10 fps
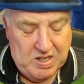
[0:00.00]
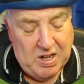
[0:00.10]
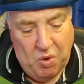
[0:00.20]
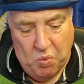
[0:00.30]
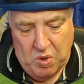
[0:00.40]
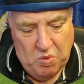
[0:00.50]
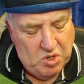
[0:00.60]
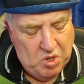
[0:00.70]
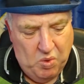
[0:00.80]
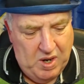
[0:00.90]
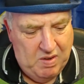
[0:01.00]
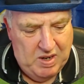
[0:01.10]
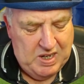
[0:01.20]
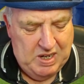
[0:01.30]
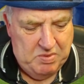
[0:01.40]
Colwell caught
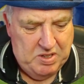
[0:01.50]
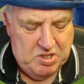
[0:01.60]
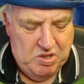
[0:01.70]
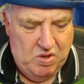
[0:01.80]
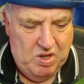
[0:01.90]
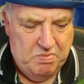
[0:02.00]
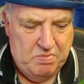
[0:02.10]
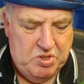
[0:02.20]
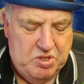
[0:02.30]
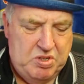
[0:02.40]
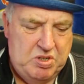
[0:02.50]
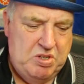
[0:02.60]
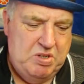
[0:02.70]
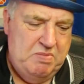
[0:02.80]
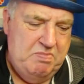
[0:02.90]
out a couple of
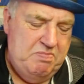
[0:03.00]
times.